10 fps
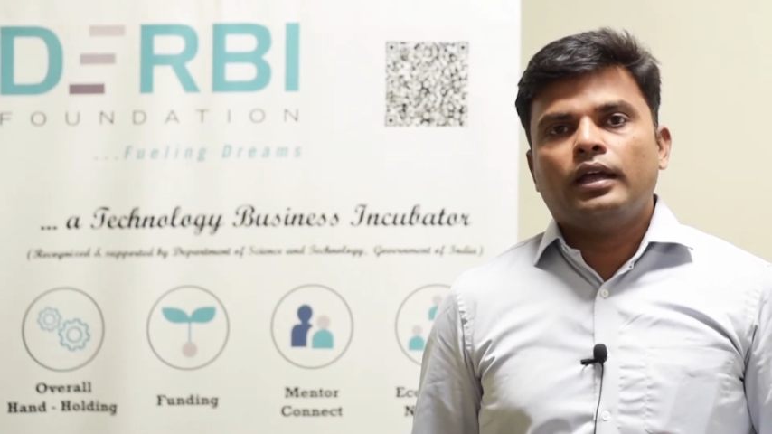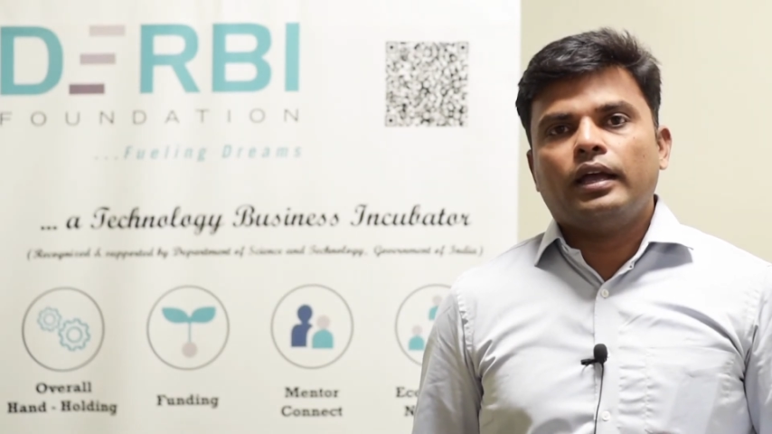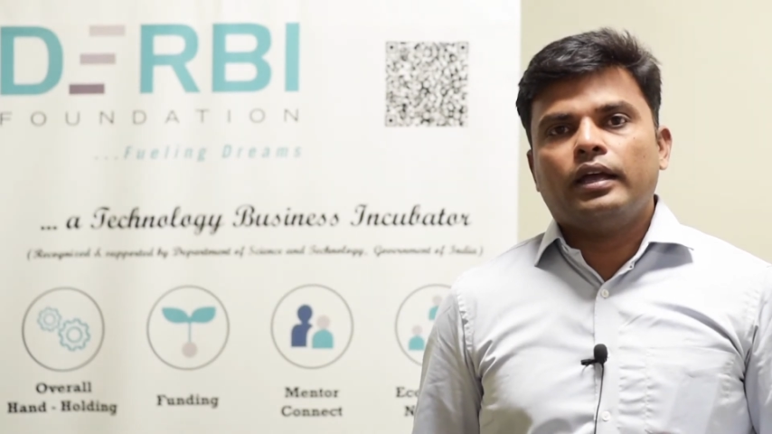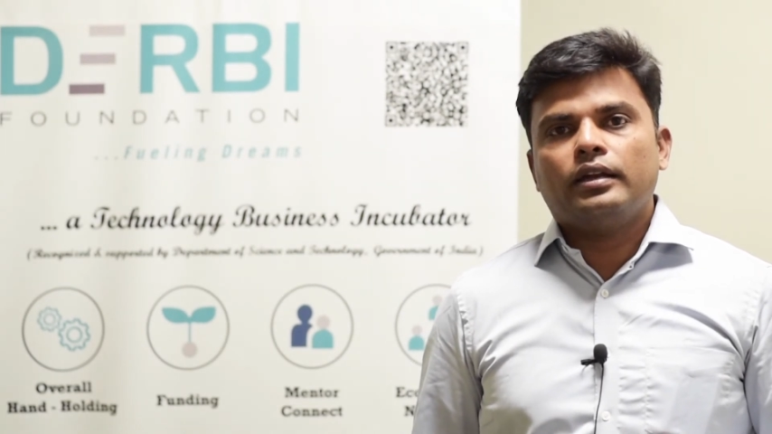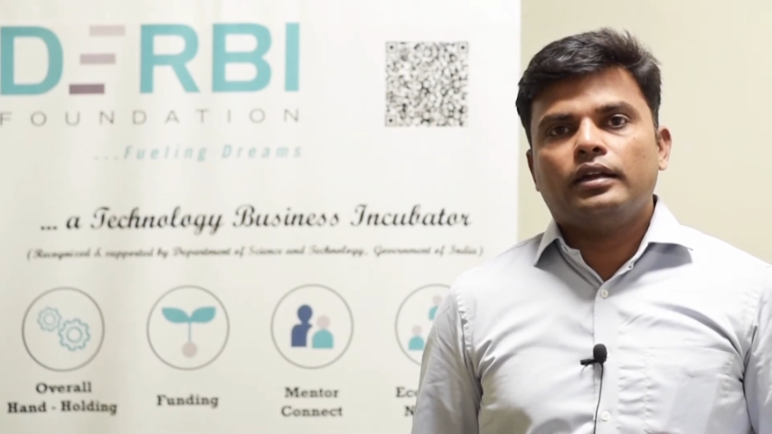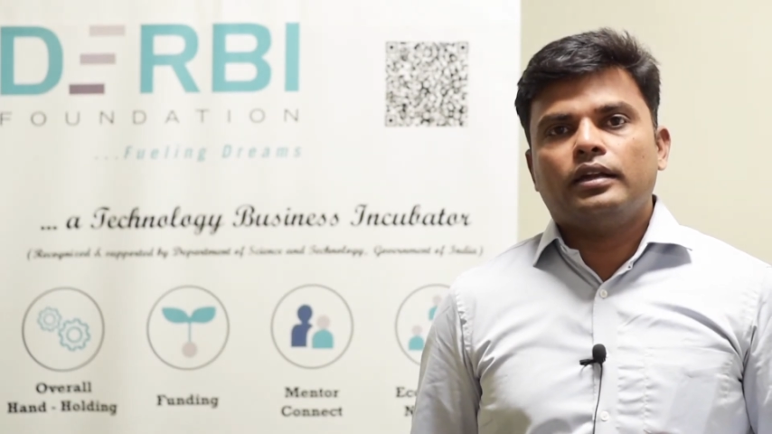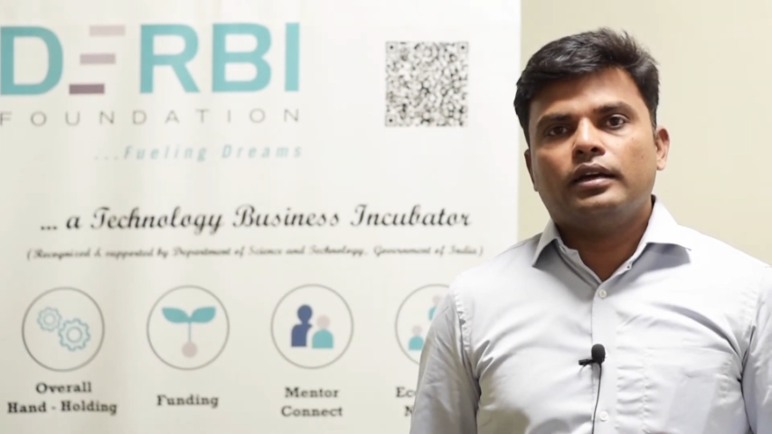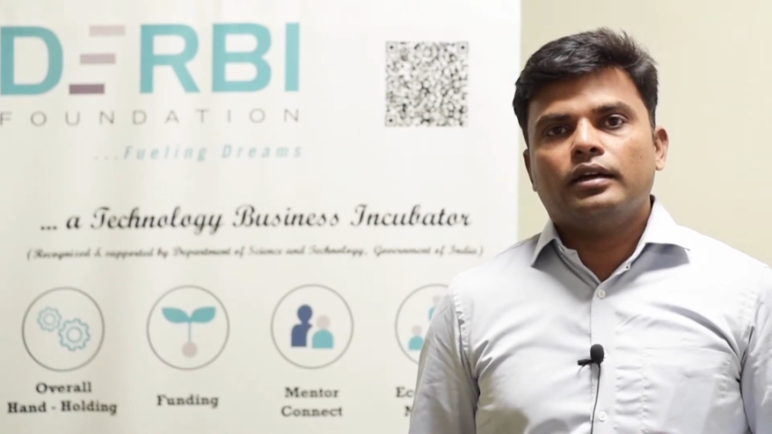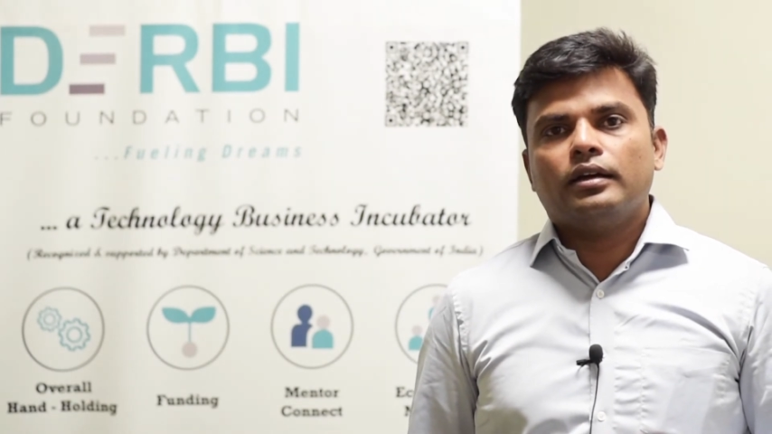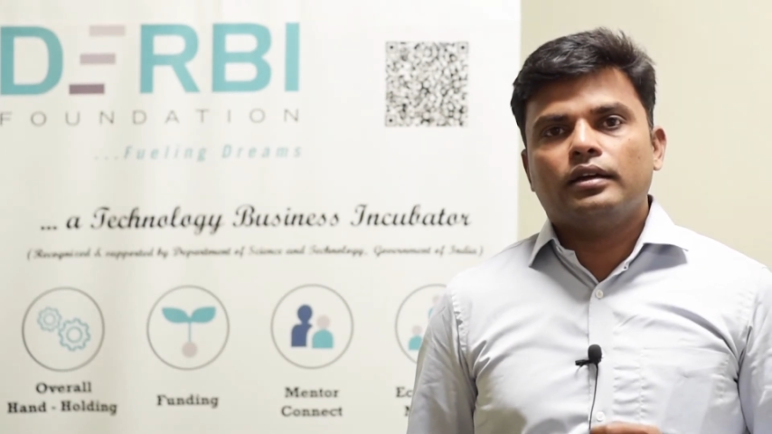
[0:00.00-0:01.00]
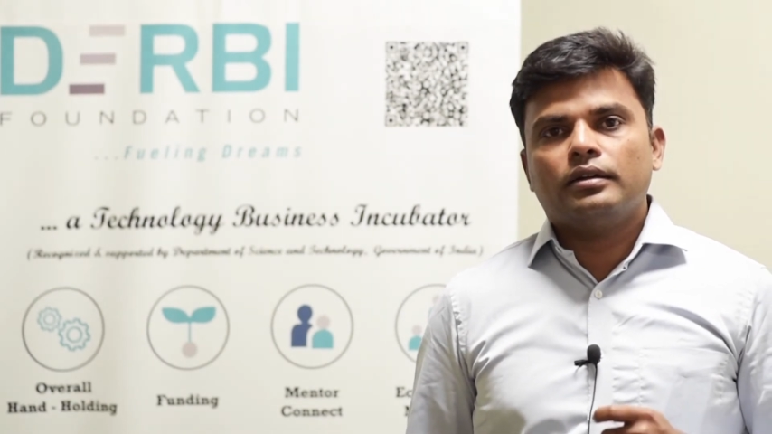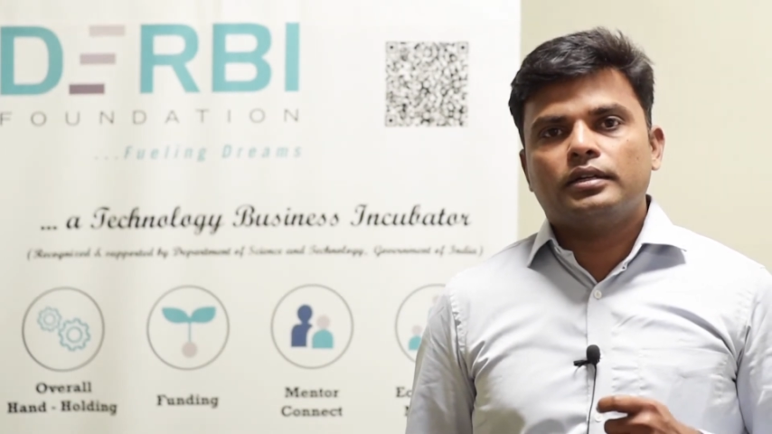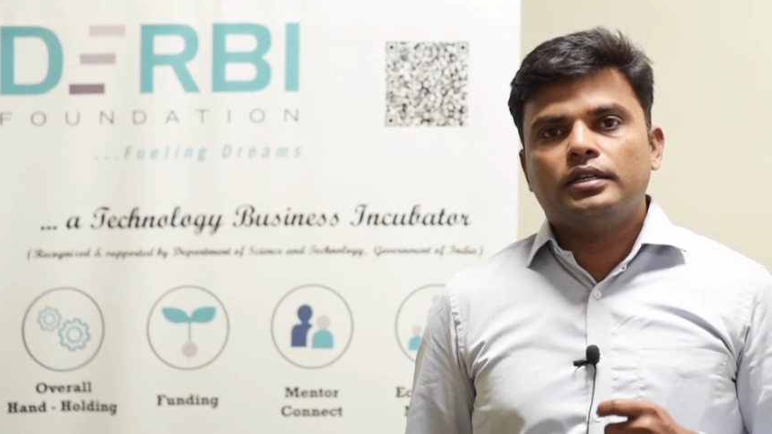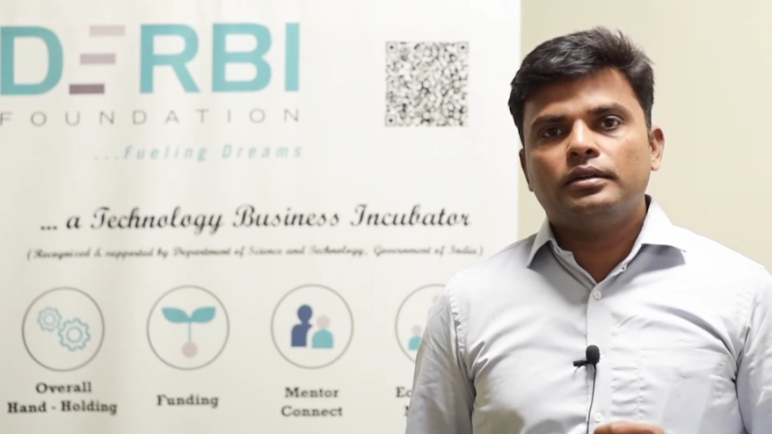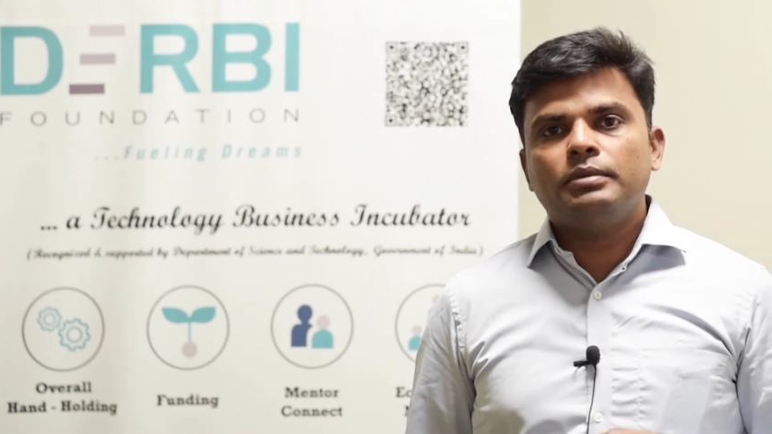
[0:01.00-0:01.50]
and uh,
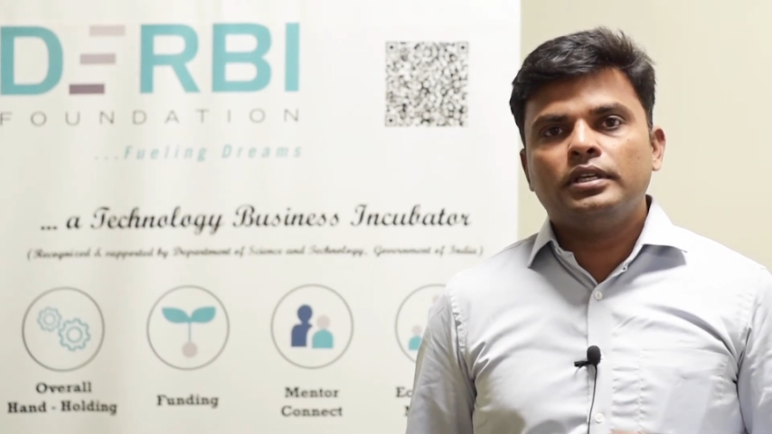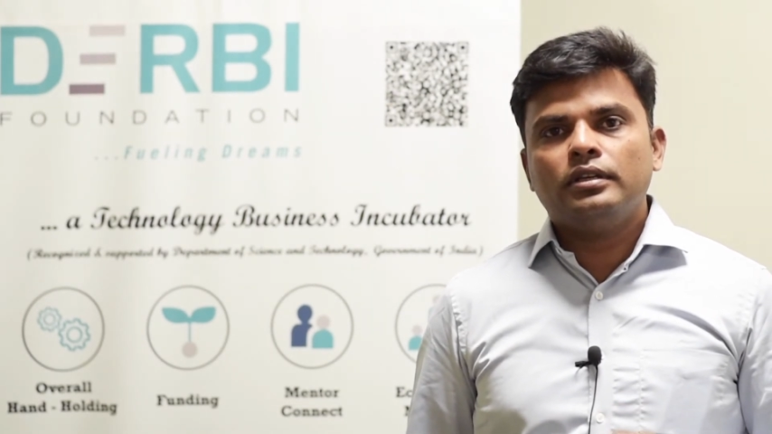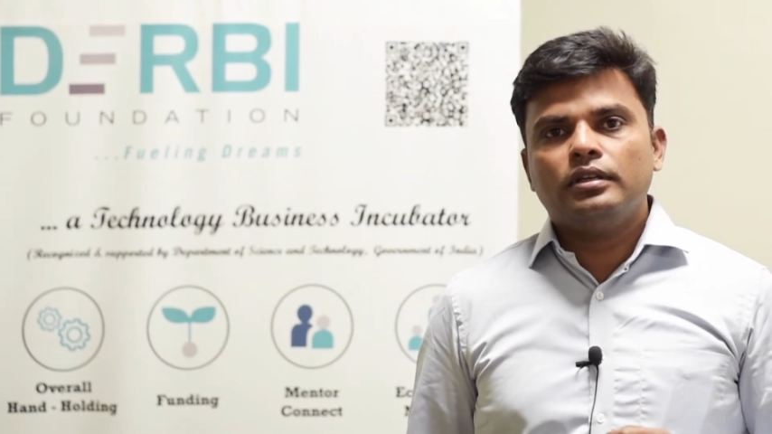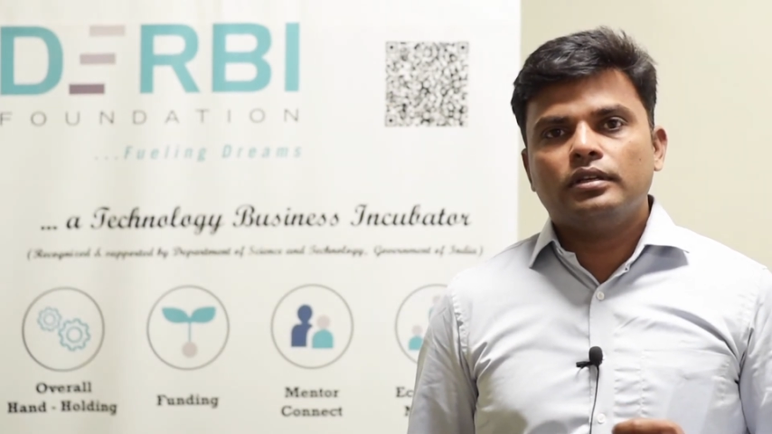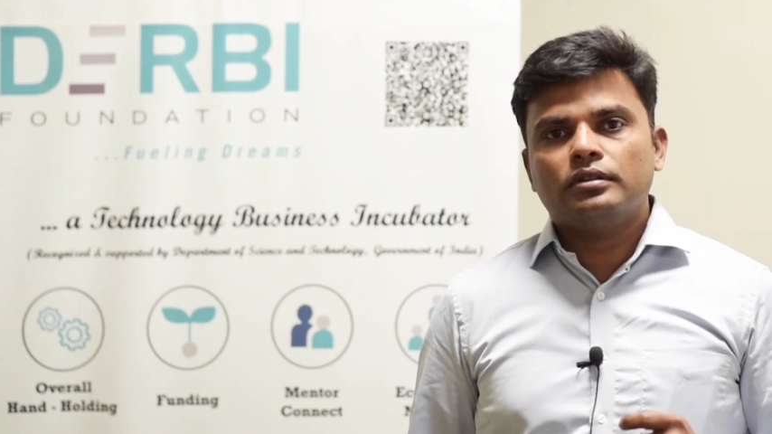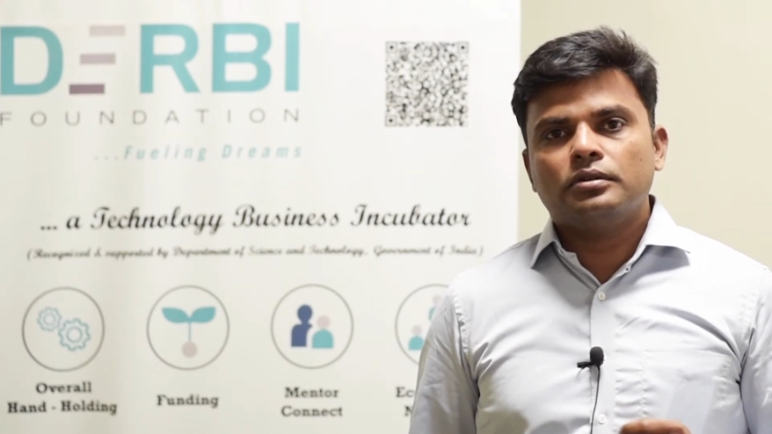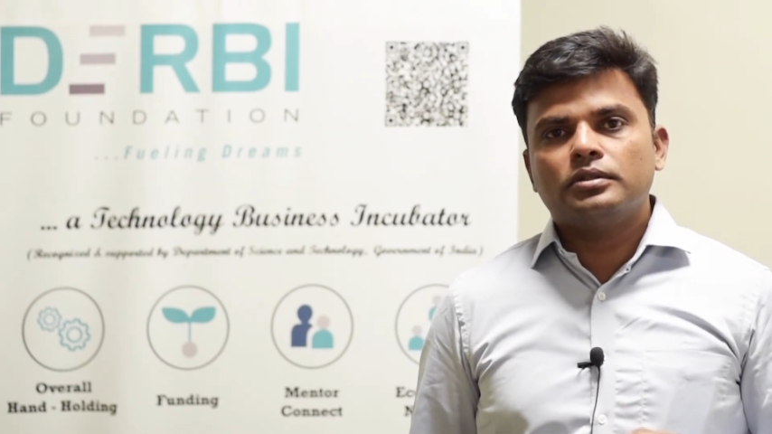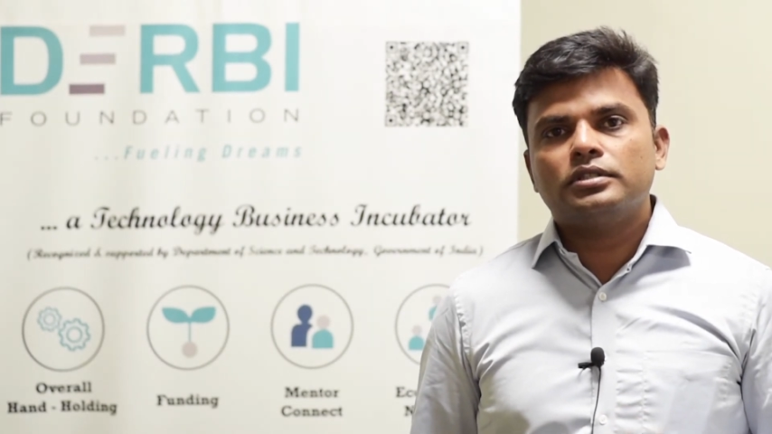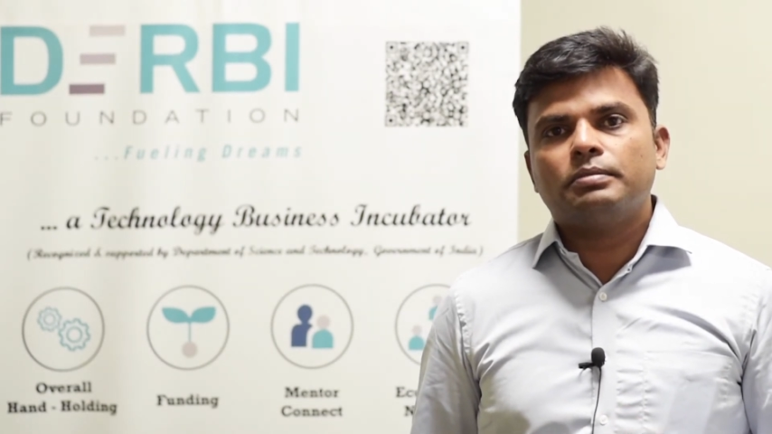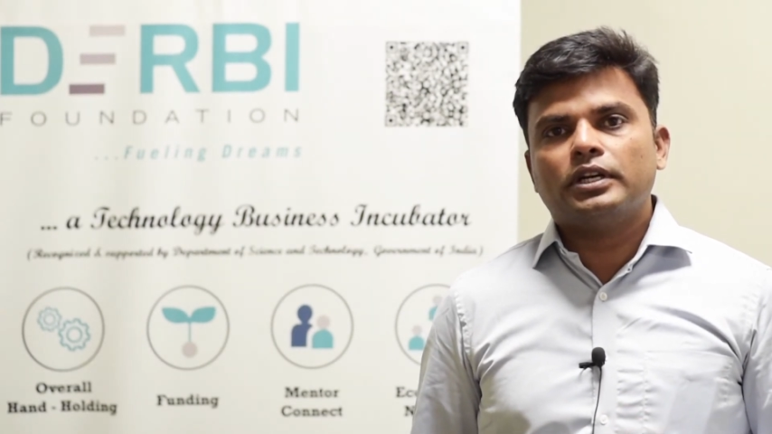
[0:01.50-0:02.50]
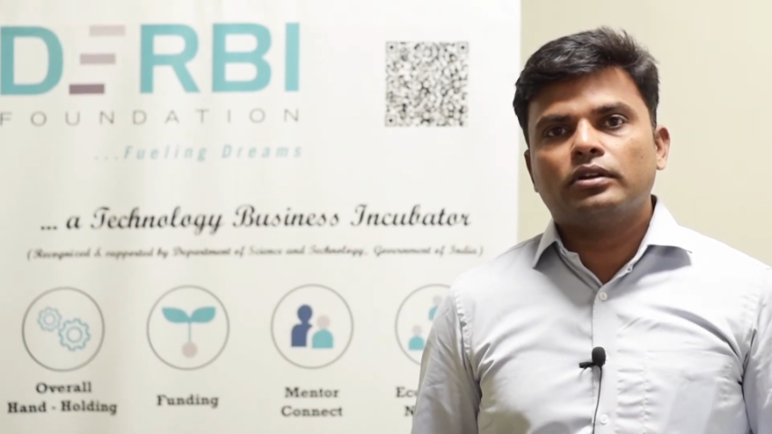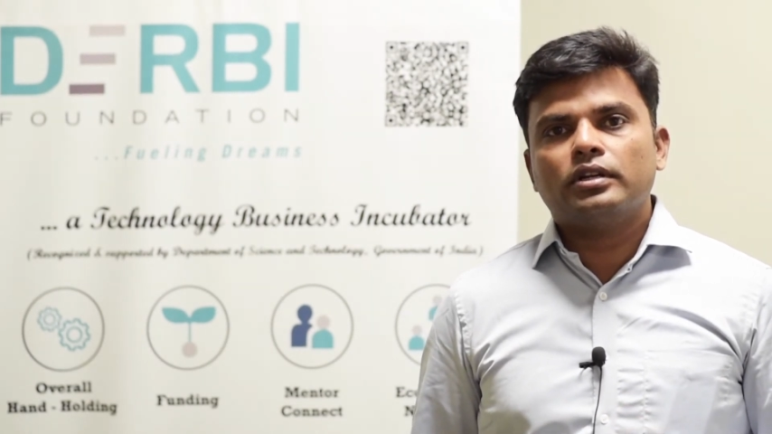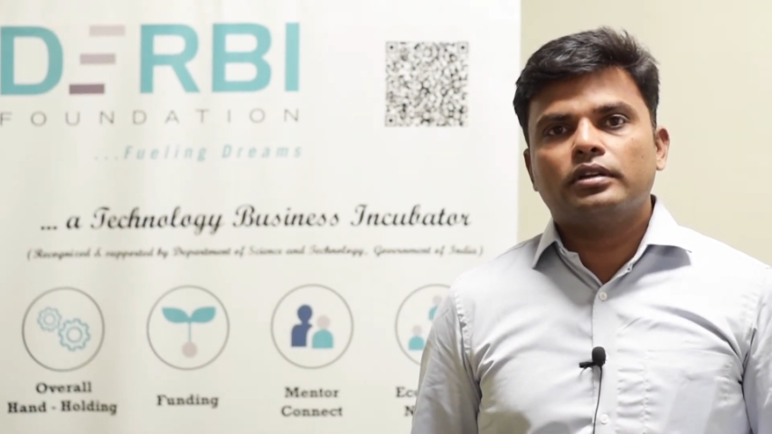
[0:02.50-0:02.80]
Derbi through this particular